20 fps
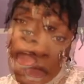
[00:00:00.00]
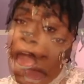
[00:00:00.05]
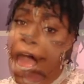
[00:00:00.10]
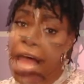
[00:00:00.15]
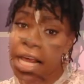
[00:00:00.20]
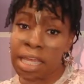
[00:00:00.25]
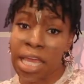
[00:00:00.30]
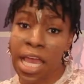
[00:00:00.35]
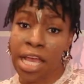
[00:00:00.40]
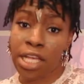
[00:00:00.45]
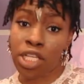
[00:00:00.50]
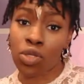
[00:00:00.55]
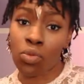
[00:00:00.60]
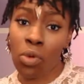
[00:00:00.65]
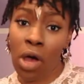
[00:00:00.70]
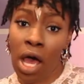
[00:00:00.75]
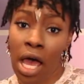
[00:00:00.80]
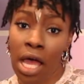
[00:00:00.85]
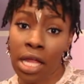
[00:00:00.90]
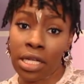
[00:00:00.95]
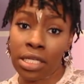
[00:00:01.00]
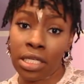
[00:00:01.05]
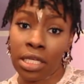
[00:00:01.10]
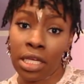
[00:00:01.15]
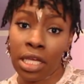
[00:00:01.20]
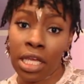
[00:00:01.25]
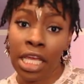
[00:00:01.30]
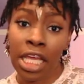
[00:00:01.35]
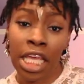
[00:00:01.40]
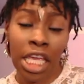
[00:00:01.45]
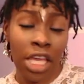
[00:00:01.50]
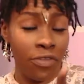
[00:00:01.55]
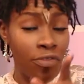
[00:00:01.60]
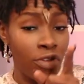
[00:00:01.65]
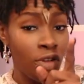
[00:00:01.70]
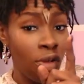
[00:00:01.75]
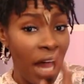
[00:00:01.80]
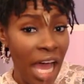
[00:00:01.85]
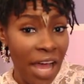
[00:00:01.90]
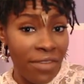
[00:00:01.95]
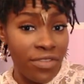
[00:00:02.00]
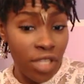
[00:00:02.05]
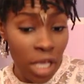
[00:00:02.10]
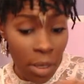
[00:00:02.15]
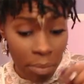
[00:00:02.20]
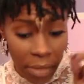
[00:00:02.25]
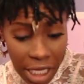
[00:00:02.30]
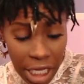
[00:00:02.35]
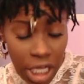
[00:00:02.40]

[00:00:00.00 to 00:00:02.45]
And guess what? If you have some